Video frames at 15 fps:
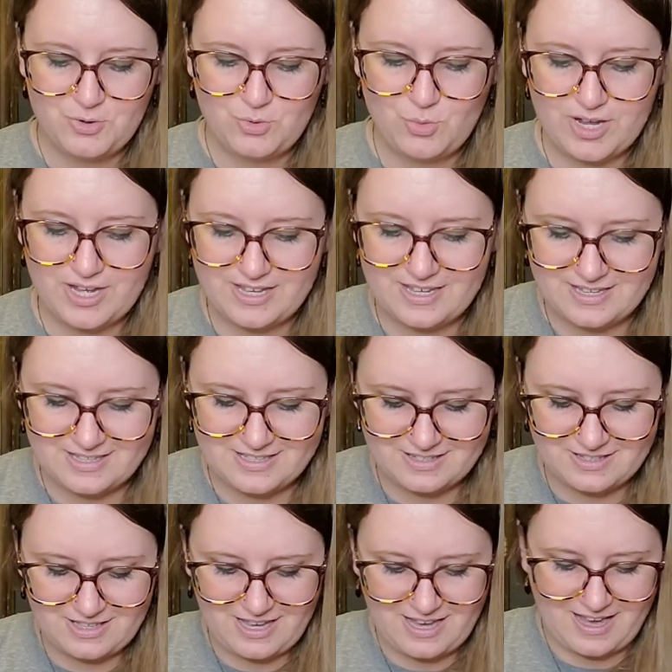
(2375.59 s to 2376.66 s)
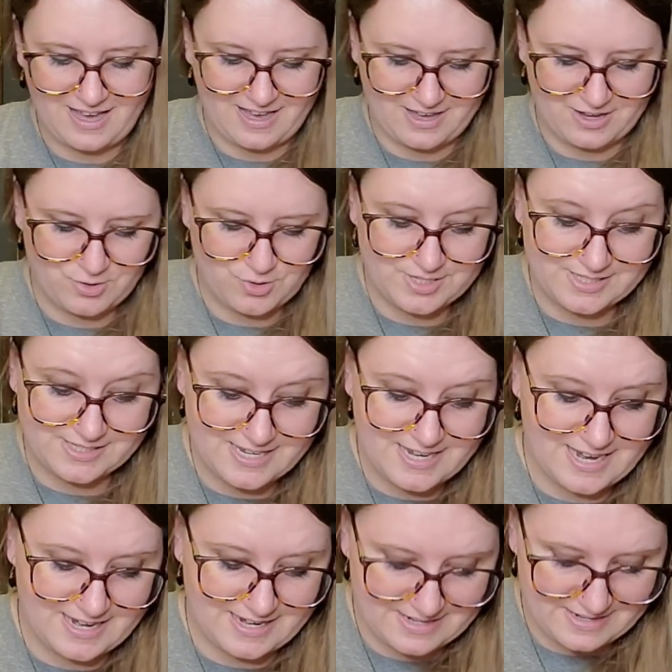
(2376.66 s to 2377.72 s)
with uh,
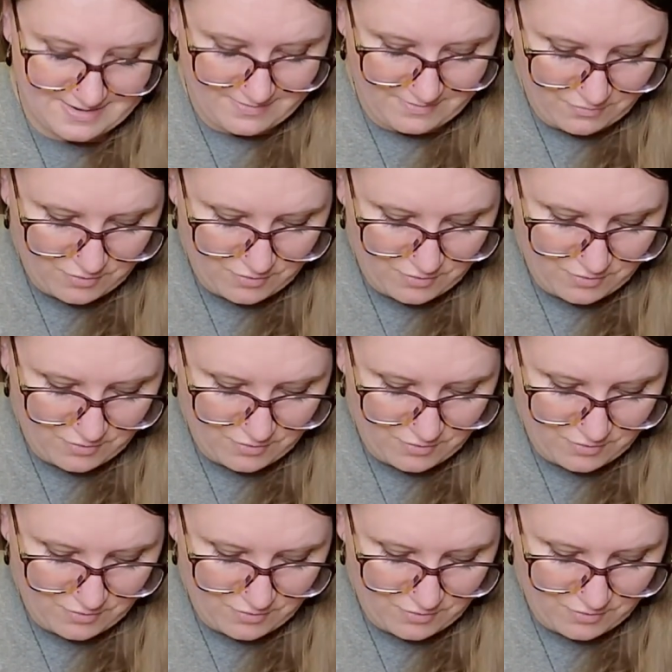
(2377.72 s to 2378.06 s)
Christine